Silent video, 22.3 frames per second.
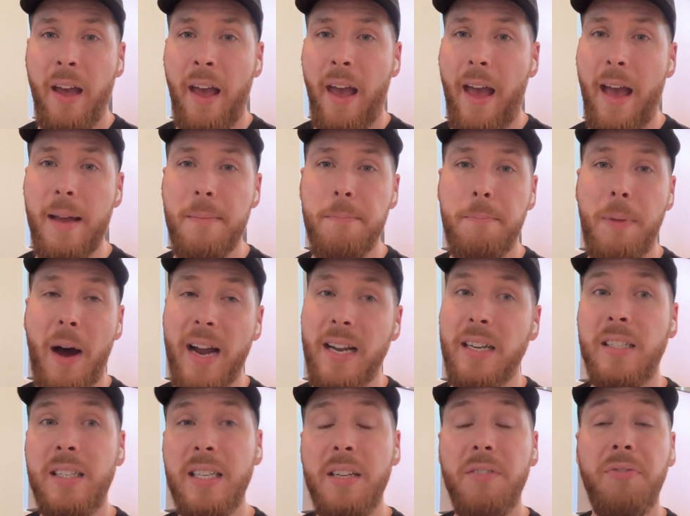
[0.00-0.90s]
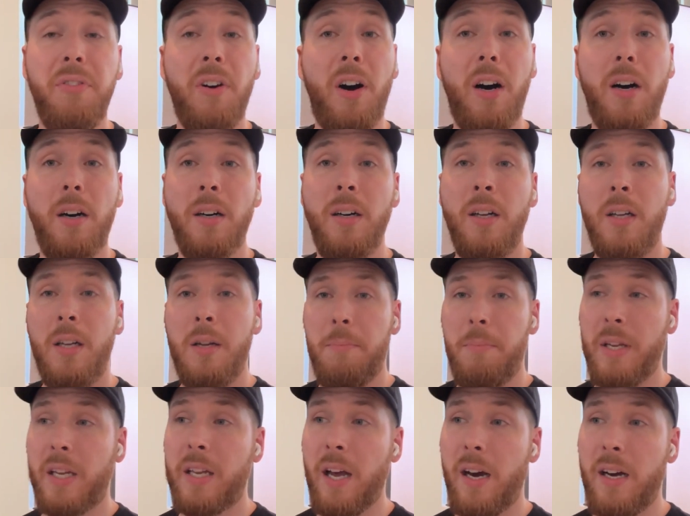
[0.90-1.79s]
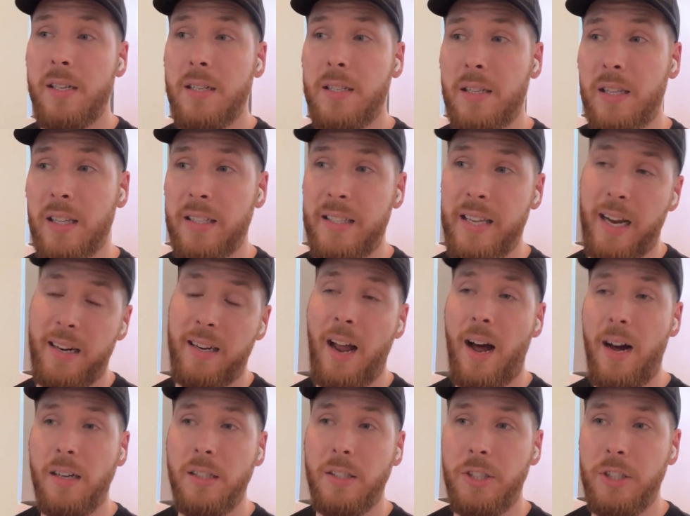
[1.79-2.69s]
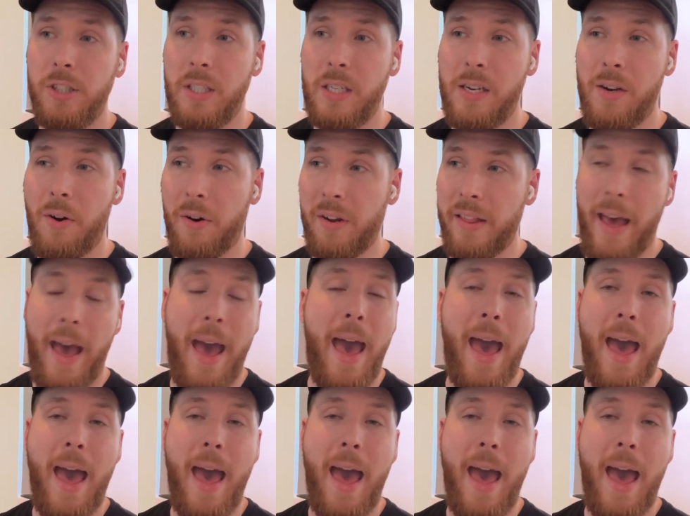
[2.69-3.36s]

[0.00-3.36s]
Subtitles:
And by default, because the technology or the